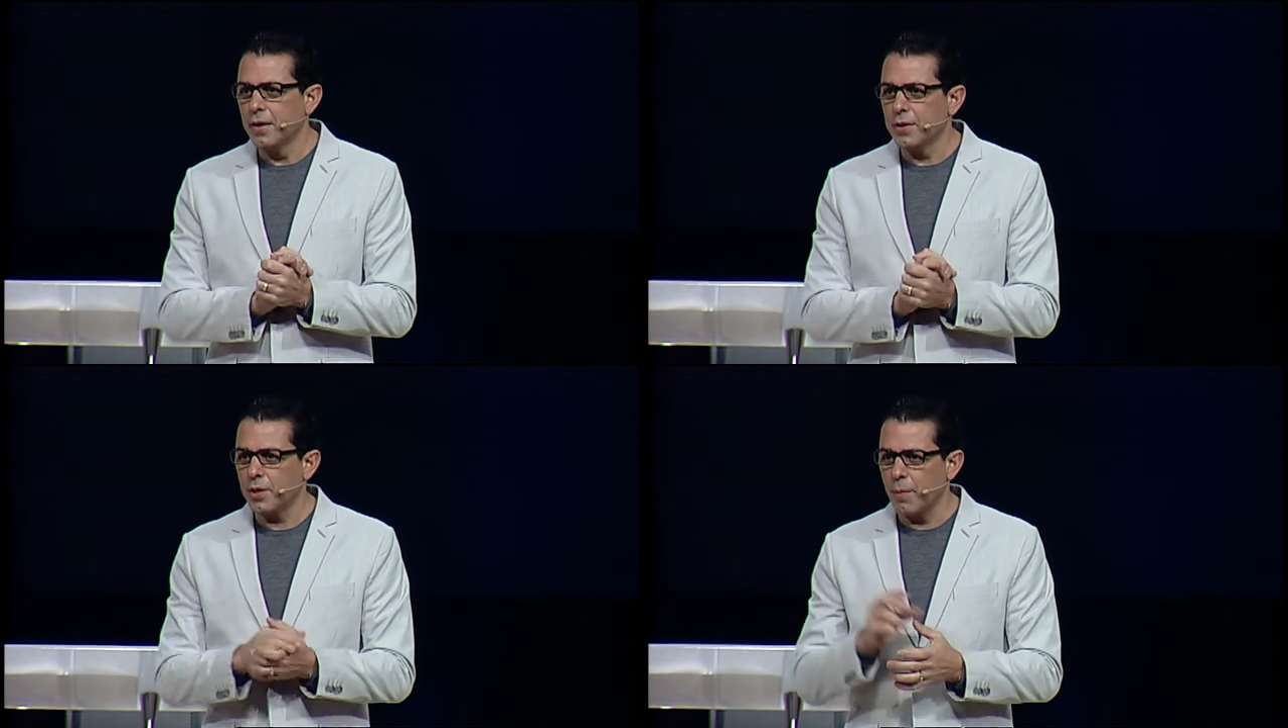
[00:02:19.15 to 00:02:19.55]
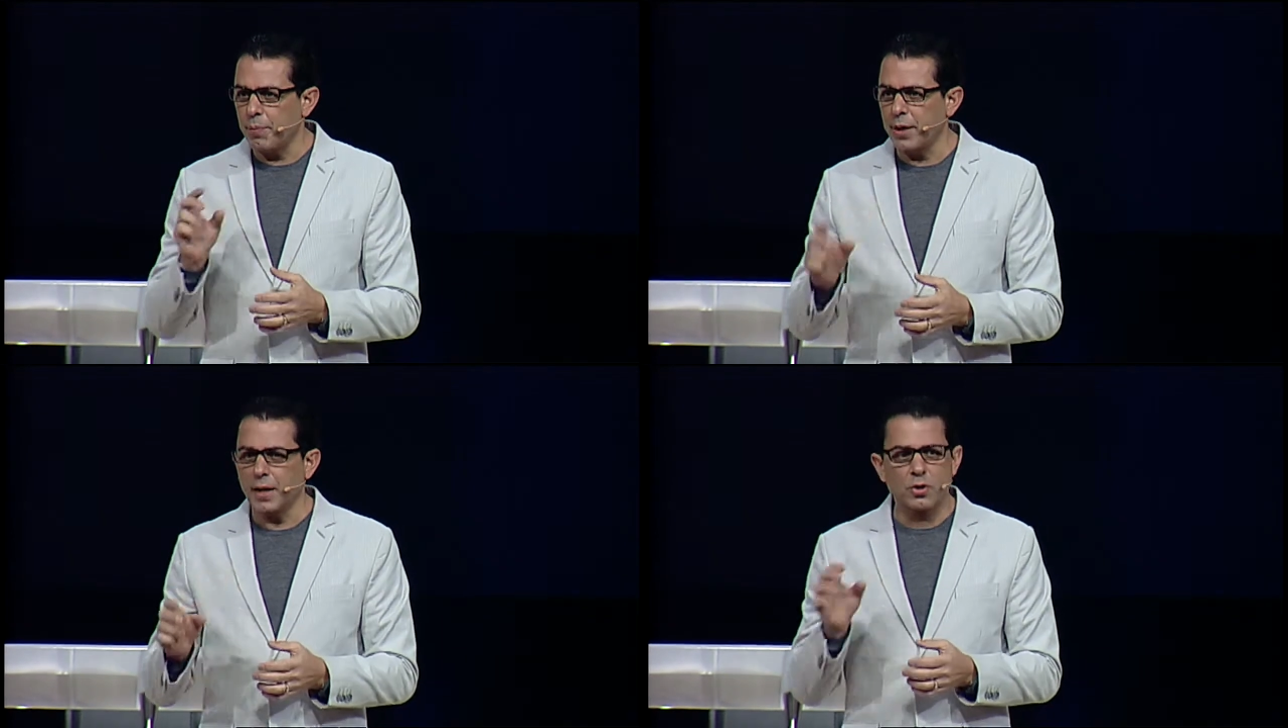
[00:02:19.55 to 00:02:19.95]
some
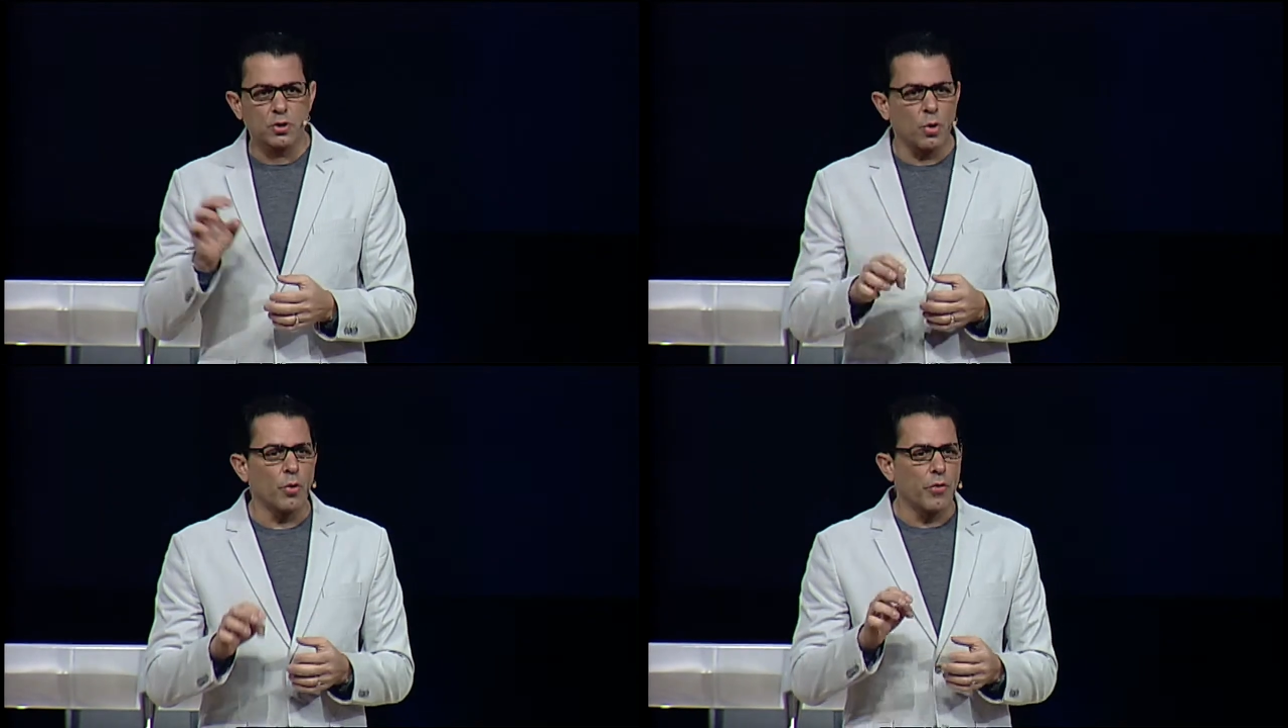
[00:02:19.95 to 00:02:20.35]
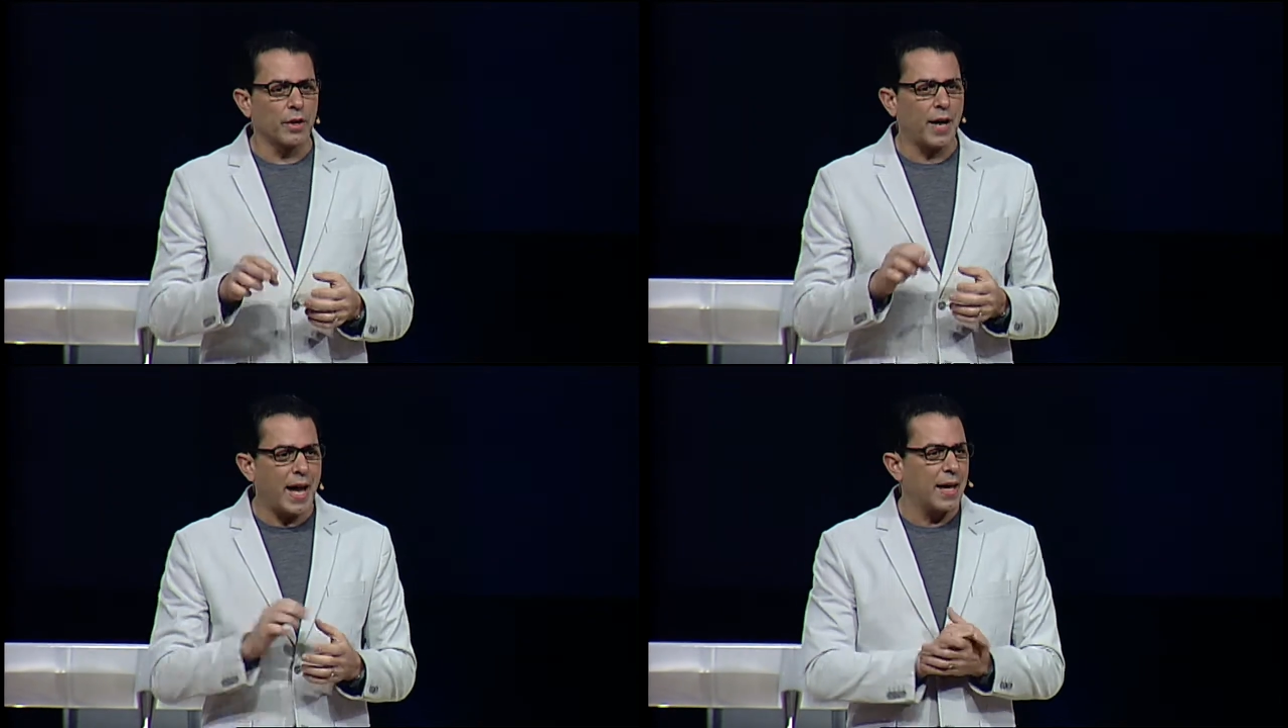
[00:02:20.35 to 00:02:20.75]
pigs stole
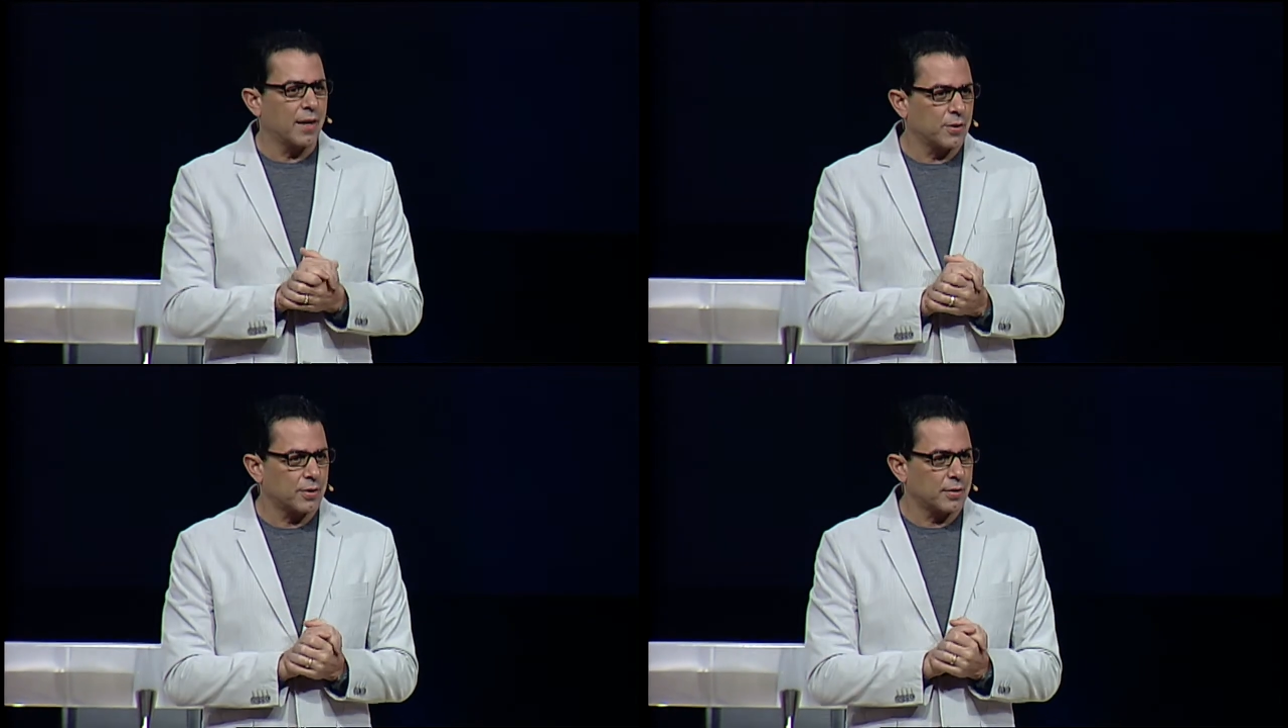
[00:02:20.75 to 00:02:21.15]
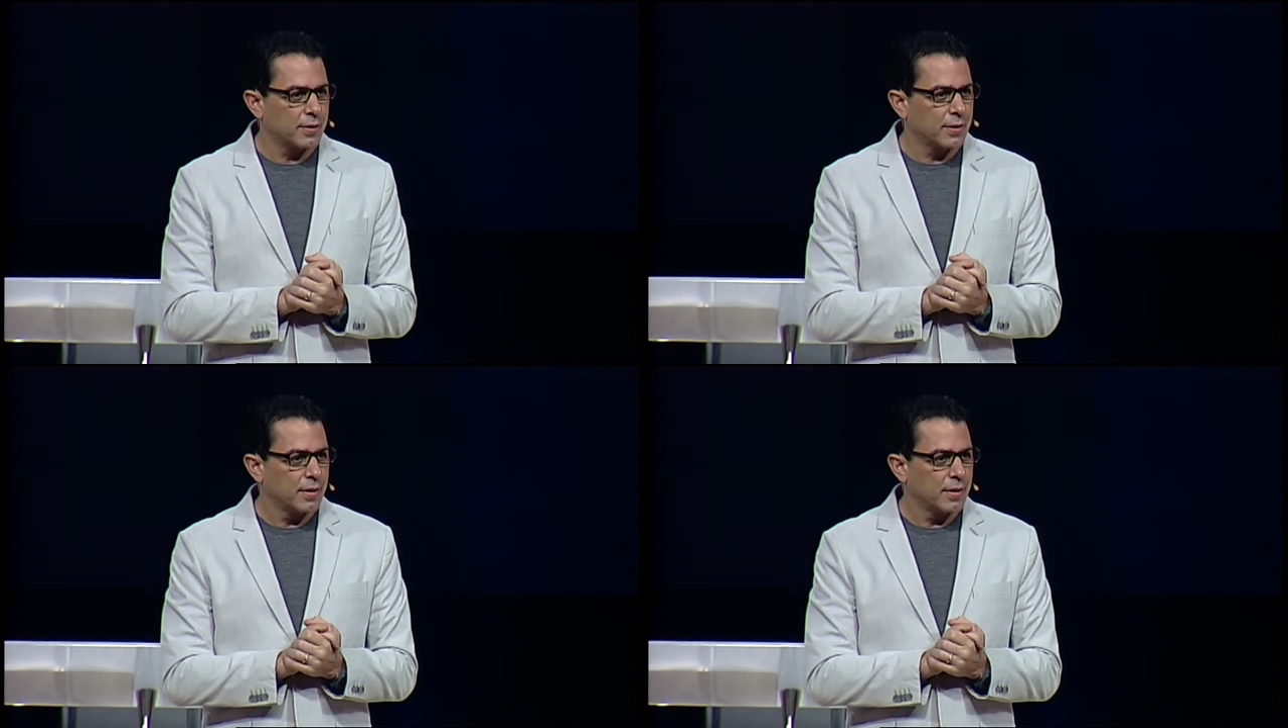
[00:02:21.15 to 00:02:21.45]
their eggs.